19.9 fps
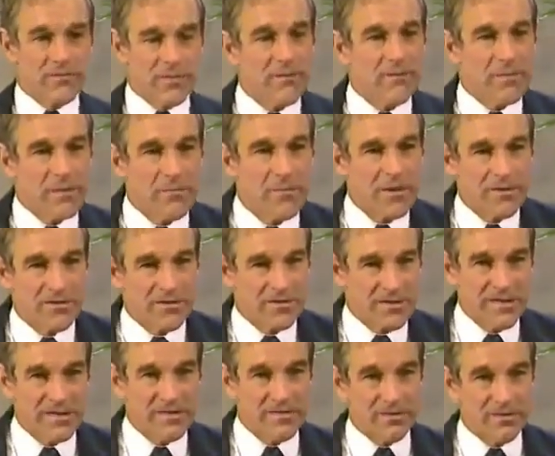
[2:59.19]
It might be a better
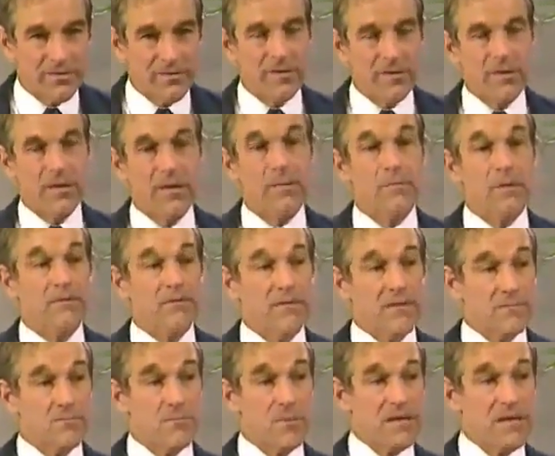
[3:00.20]
deal. But if
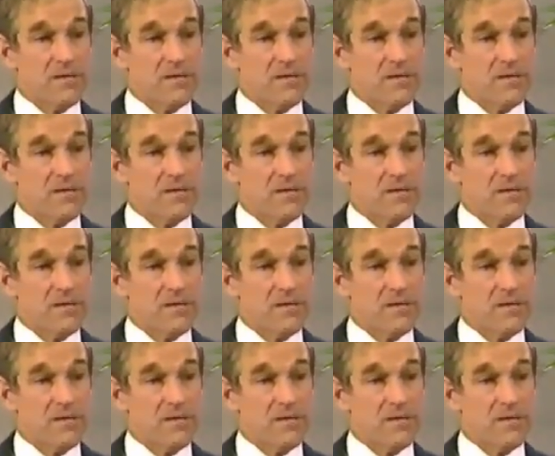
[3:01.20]
it's